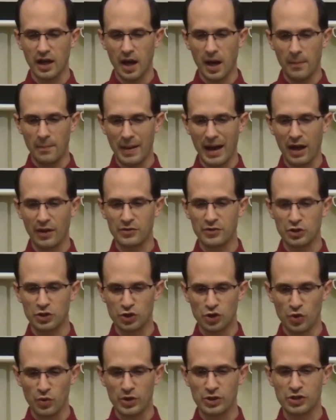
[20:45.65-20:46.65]
about the
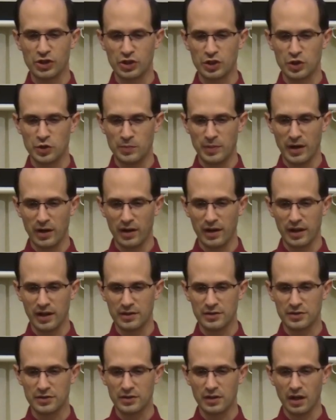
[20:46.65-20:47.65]
Jewish
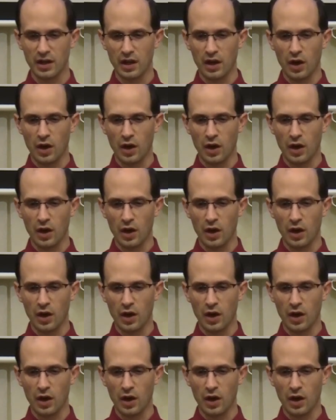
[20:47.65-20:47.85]
experience